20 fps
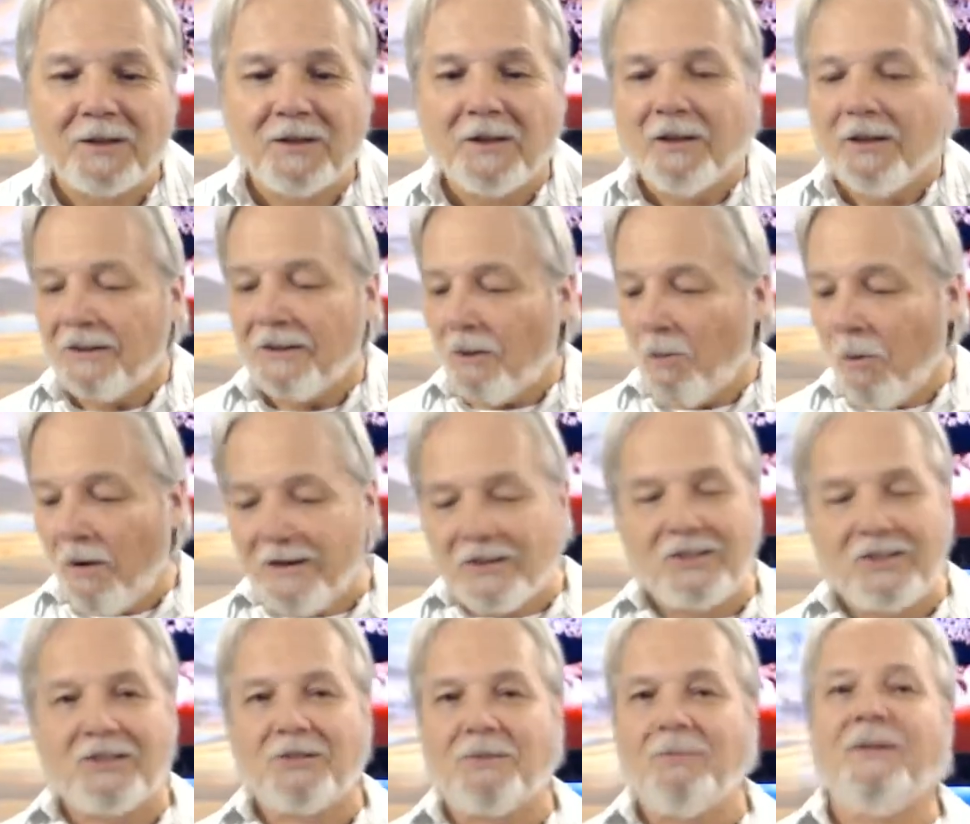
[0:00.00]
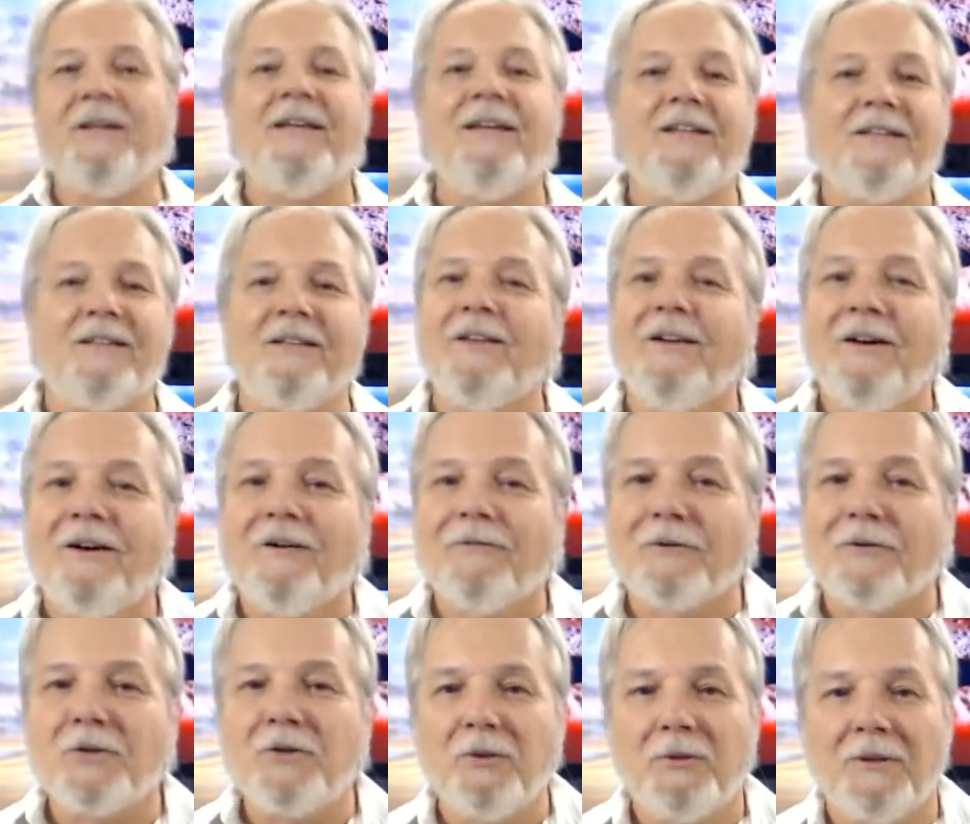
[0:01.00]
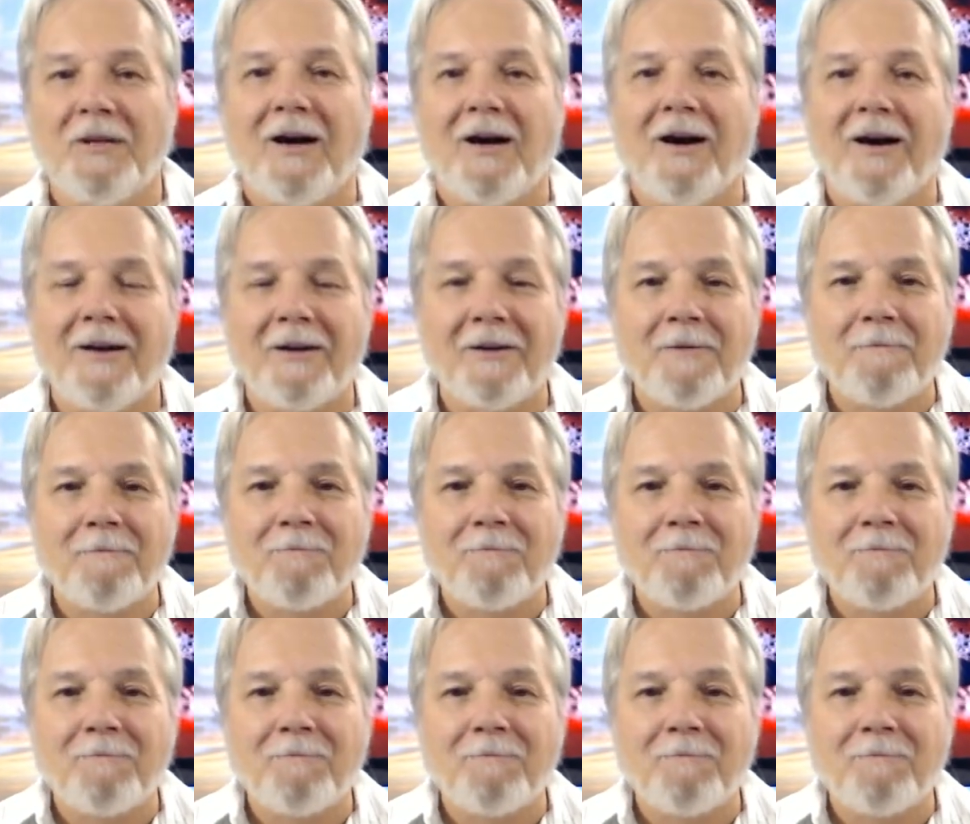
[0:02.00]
Now, what does this mean for you and I?